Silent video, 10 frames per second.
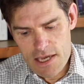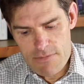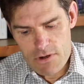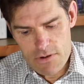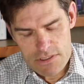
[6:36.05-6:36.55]

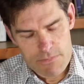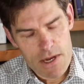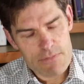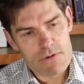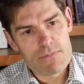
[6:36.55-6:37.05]
came across a
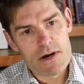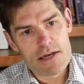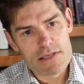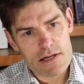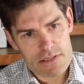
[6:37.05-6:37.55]
paper
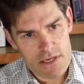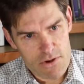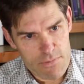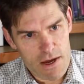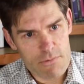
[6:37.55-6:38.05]
by Douglas
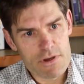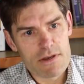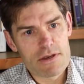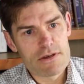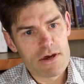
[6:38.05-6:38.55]
Engelbart
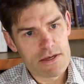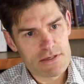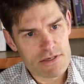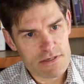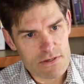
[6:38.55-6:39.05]
written in
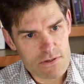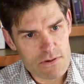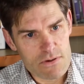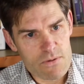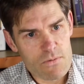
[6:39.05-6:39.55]

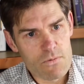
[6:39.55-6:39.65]
1962,